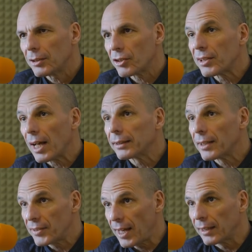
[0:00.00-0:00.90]
Giscard
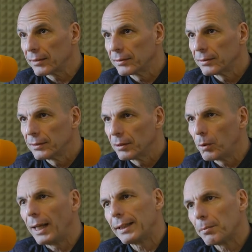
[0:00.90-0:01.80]
d'Estaing,
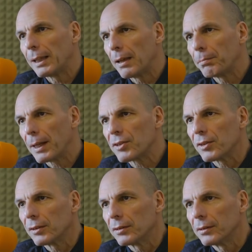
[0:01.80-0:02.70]
who later became
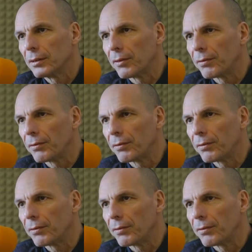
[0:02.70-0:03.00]
president of